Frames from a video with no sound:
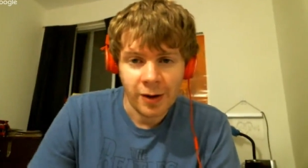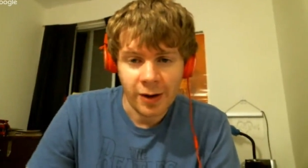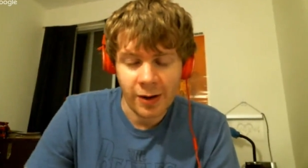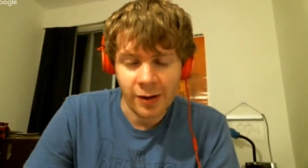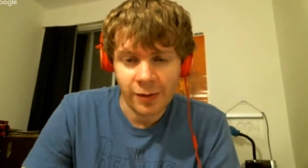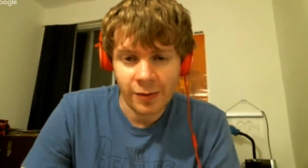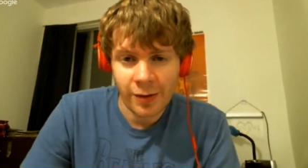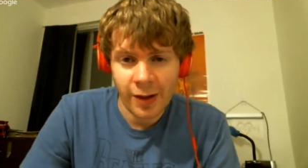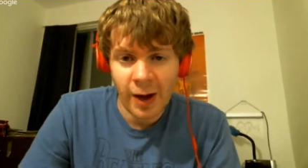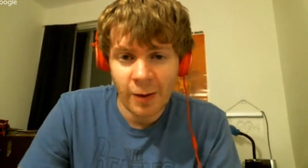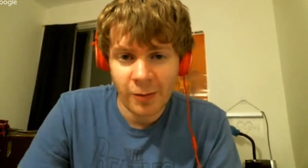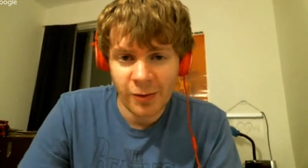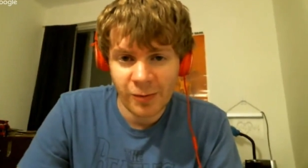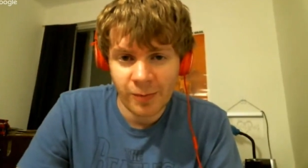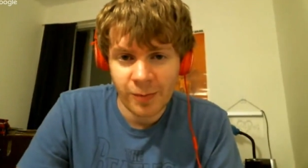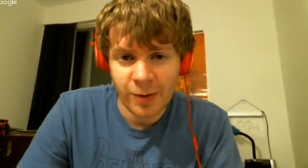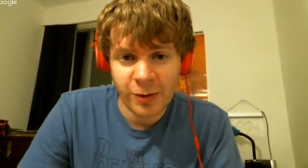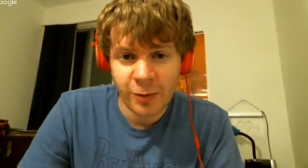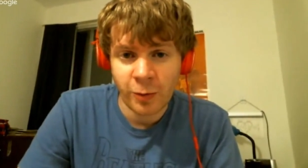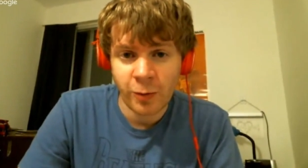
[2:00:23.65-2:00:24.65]
And
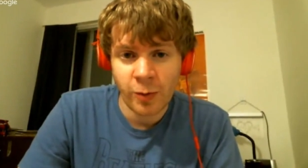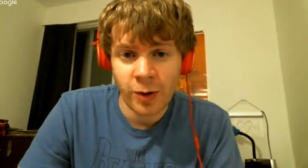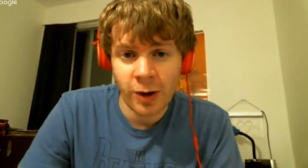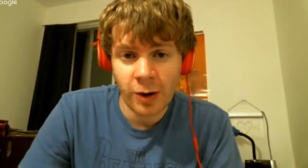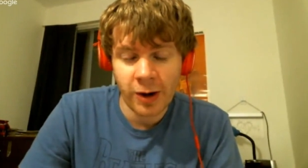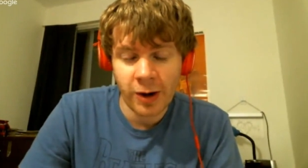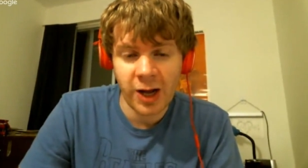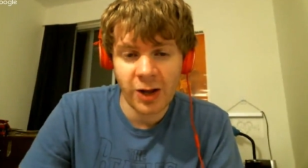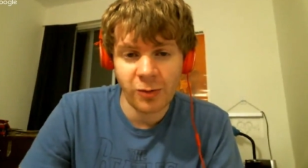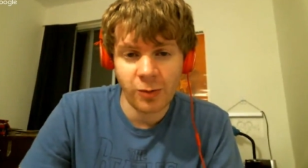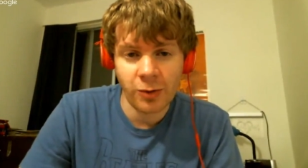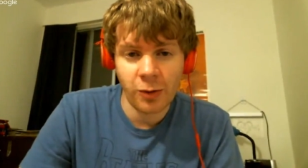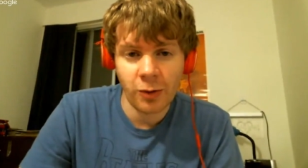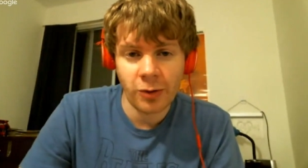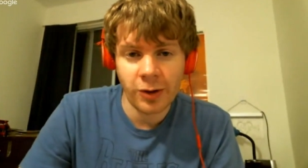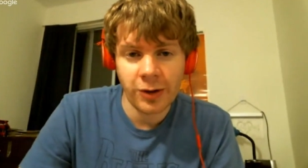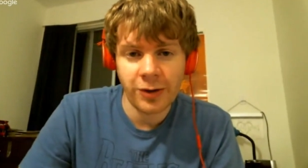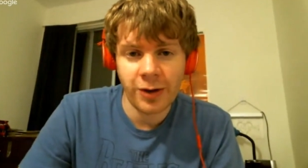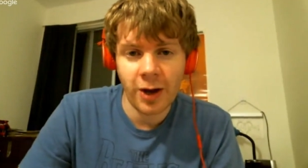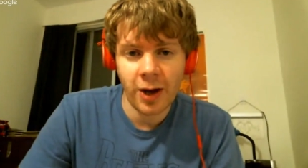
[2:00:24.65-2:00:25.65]
this was when arcades were
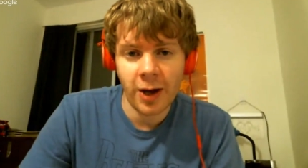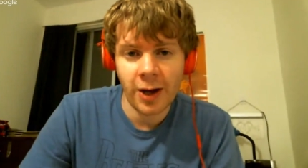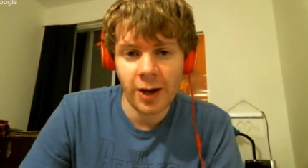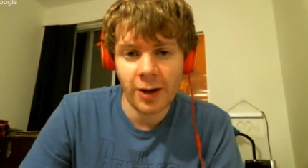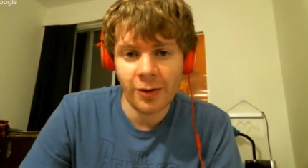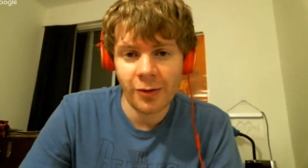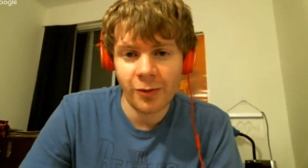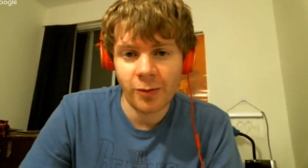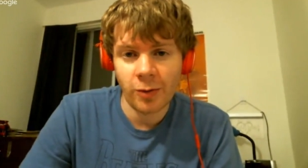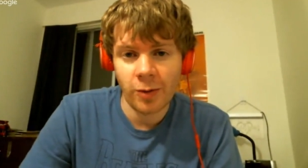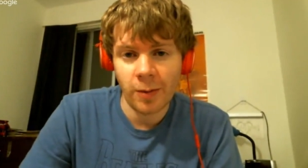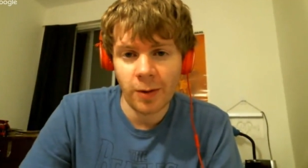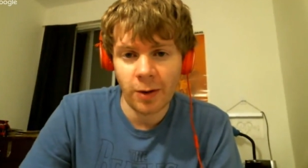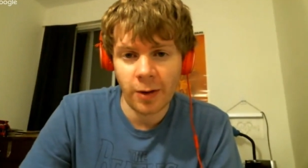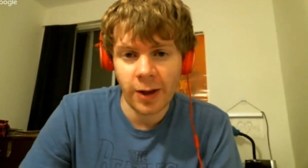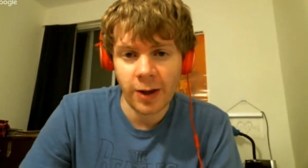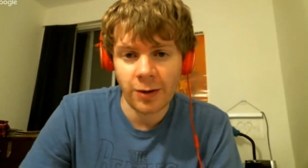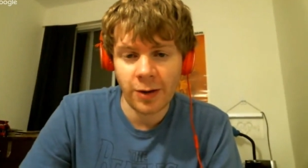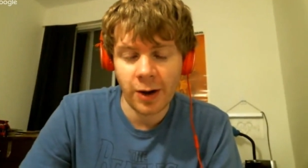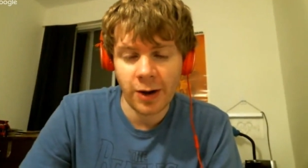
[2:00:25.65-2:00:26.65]
totally dying. This would have been
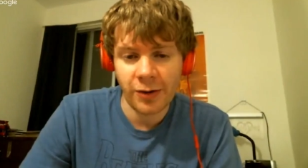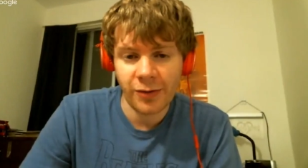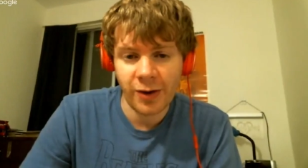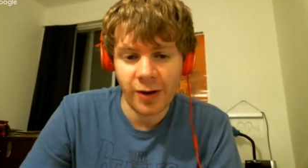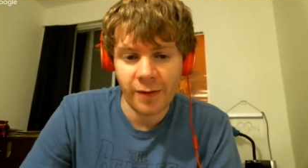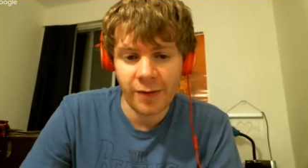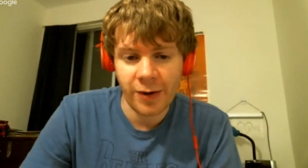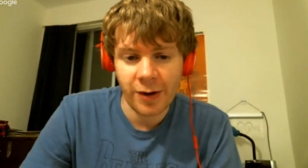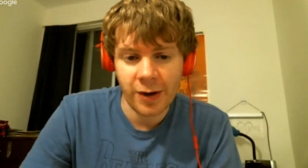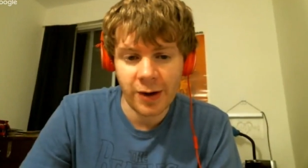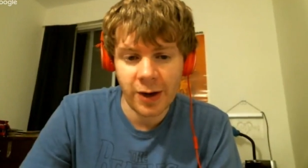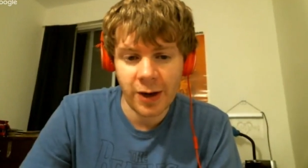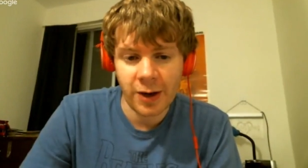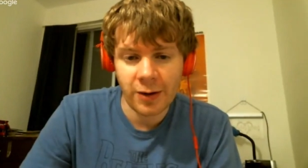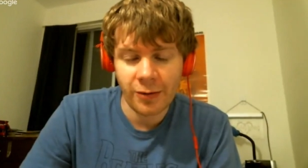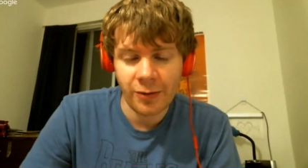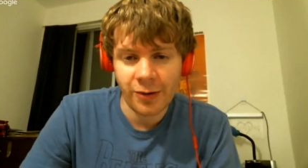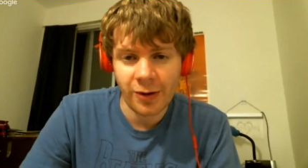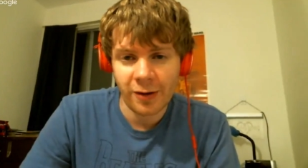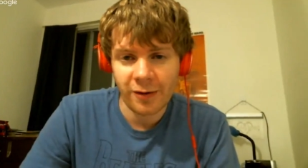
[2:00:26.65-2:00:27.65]
like 97, 98 and
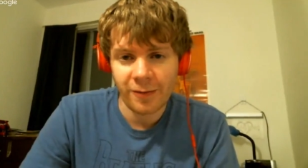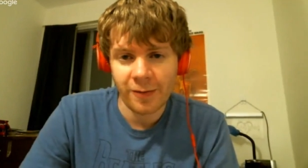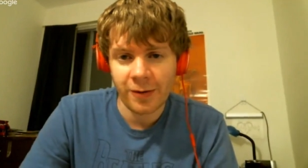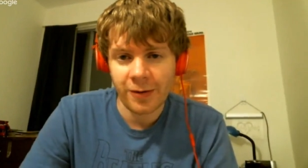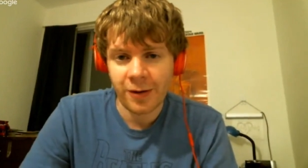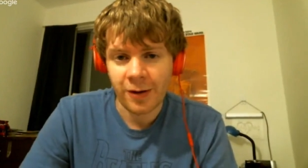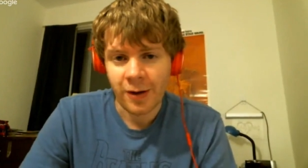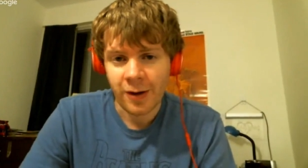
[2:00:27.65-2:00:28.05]
stuff. But